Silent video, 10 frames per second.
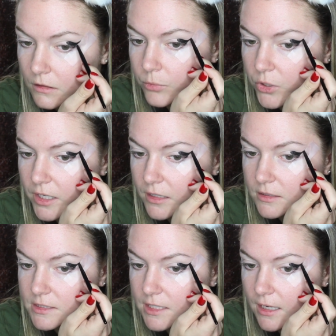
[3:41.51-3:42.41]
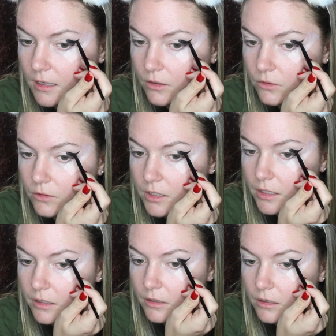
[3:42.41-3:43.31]
bring it down
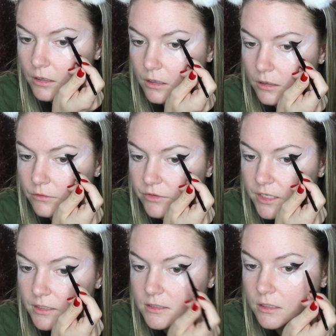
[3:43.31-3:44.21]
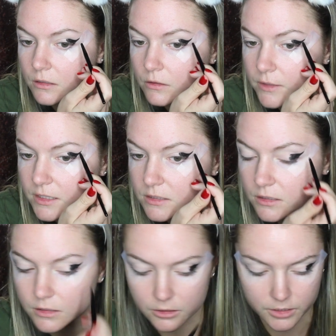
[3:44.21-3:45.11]
and curve it and go
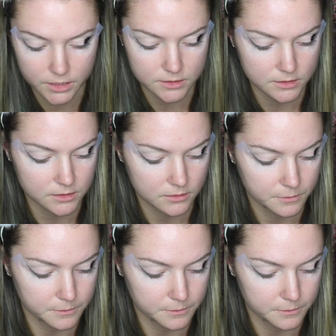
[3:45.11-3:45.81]
into the crease.